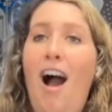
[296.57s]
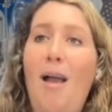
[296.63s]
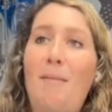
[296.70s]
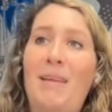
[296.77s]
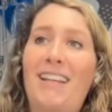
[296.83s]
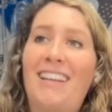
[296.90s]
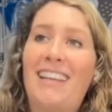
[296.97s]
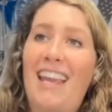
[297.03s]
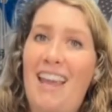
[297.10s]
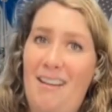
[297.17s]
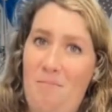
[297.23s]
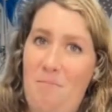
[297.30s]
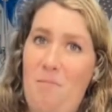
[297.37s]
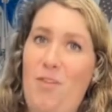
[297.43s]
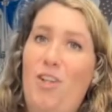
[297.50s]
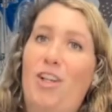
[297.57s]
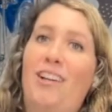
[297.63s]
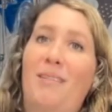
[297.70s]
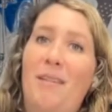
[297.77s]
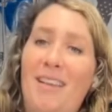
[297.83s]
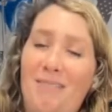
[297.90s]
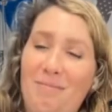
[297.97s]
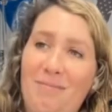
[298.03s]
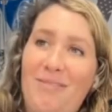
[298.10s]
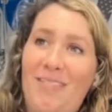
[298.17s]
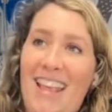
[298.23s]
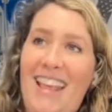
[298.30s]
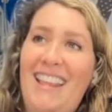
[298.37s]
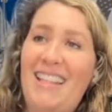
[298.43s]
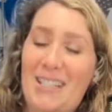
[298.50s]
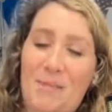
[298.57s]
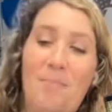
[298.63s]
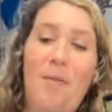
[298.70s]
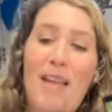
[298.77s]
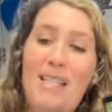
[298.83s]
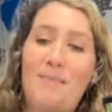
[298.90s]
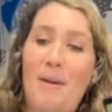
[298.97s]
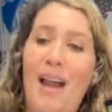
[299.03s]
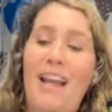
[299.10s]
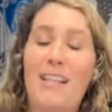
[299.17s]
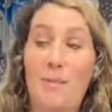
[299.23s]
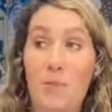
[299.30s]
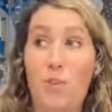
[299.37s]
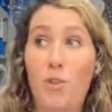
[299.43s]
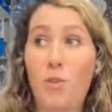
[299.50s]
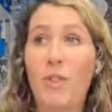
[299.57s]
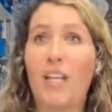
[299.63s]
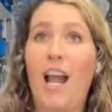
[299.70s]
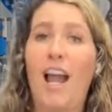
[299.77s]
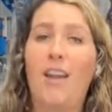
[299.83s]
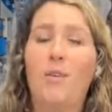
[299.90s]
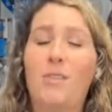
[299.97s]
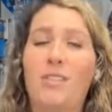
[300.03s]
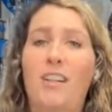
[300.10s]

I mean, again, you're gonna it's it's biased, but truly, I